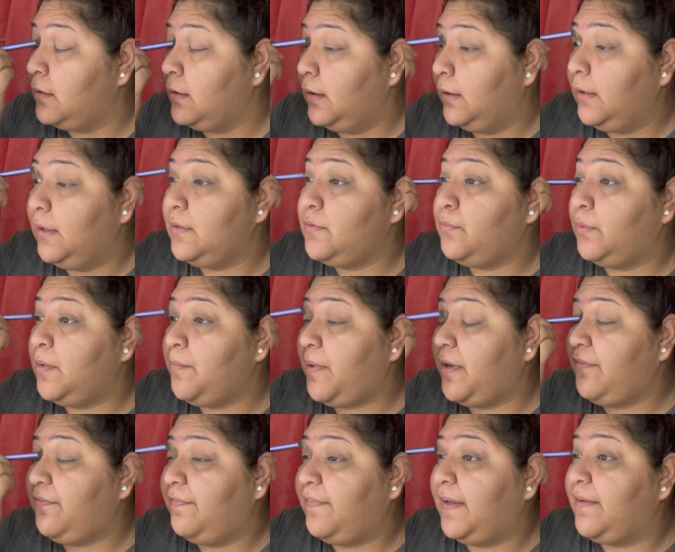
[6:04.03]
It's one of
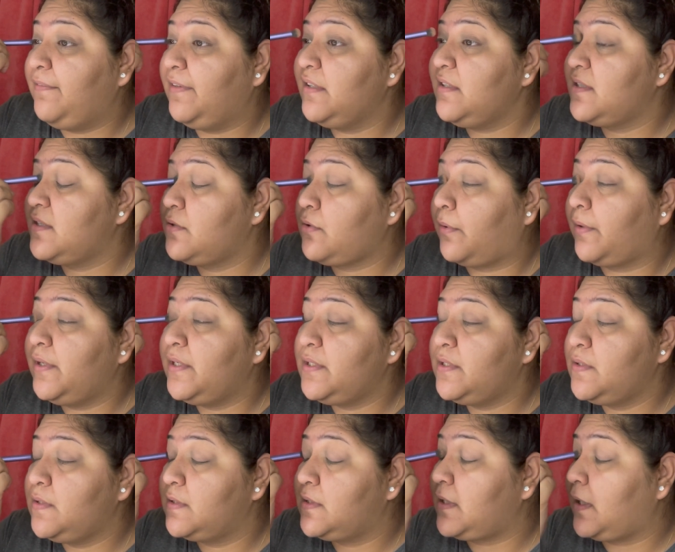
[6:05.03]
my favorite stories
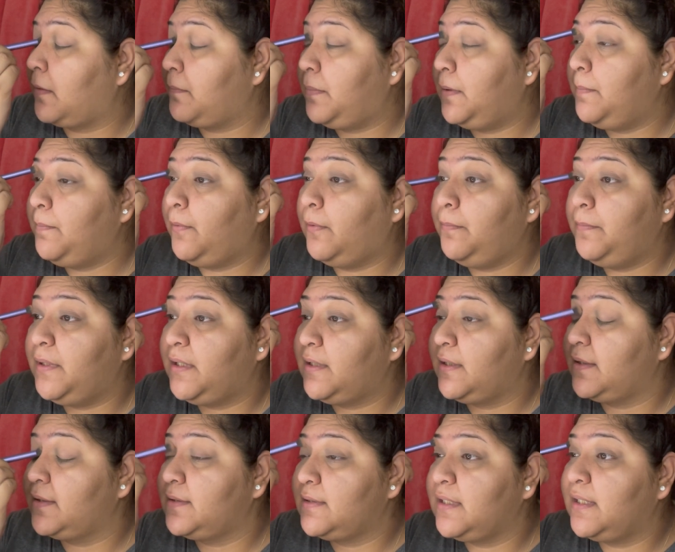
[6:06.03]
to tell people
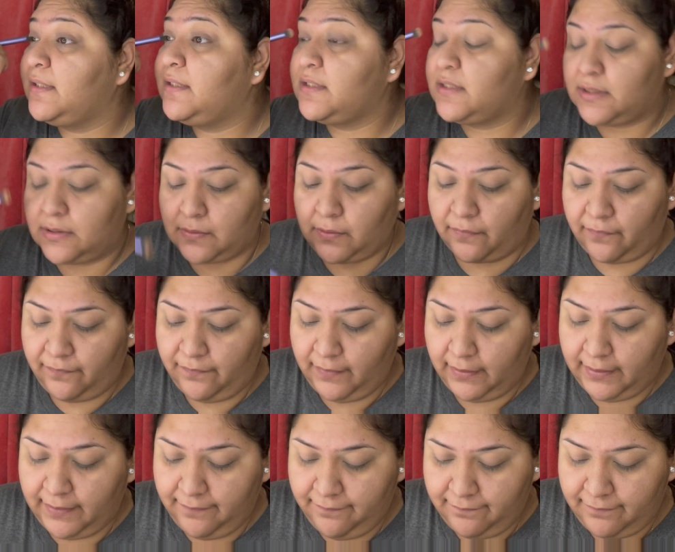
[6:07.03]
because it's so
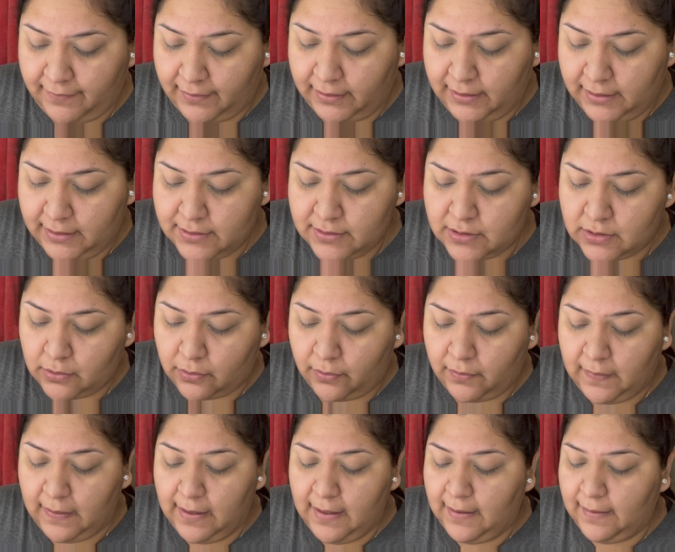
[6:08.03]
fucking funny and so
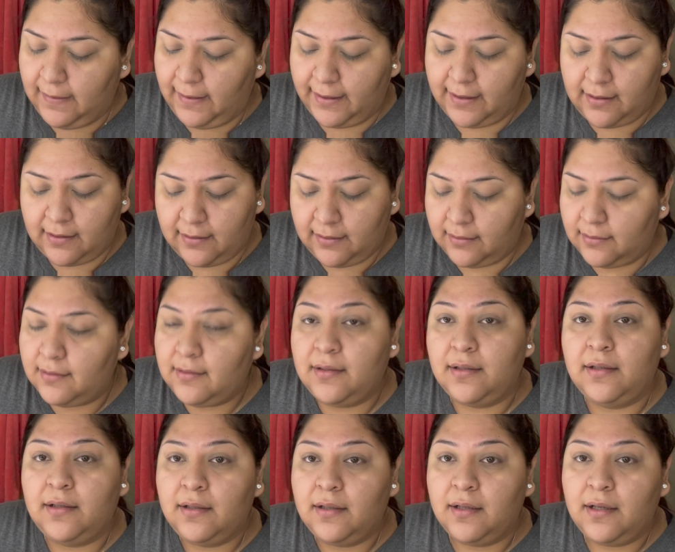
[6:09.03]
like
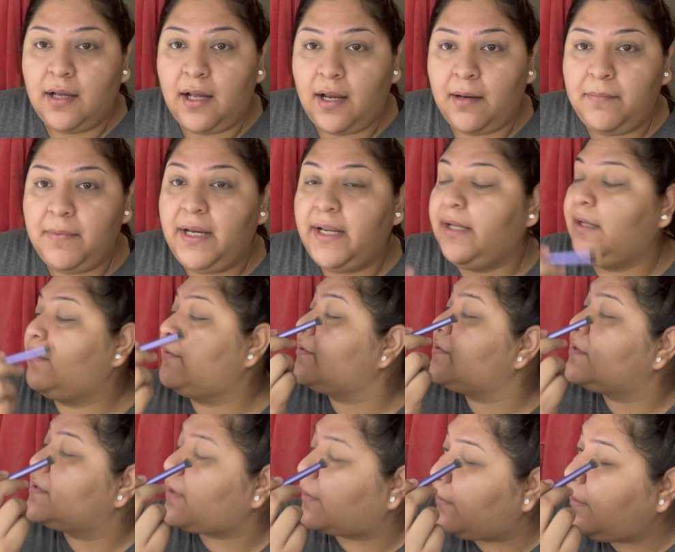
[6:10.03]
I'm like
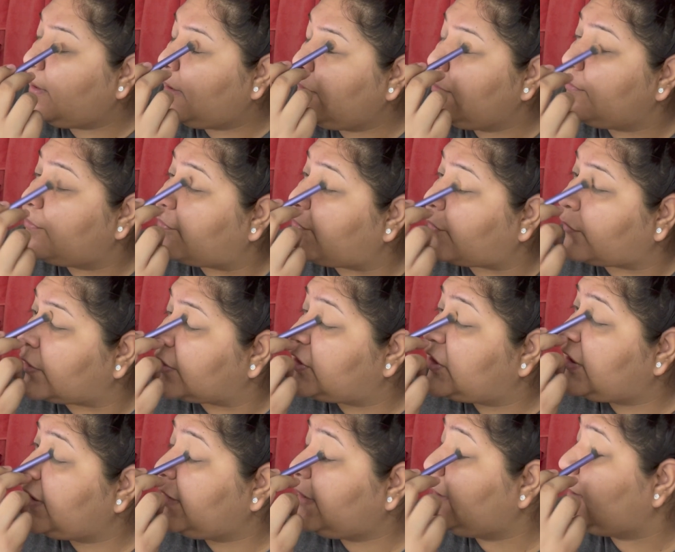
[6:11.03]
so
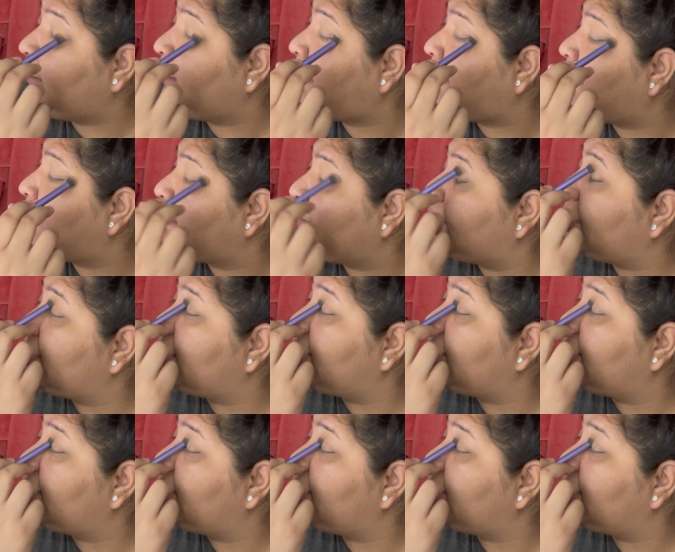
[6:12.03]
unfortunate, like in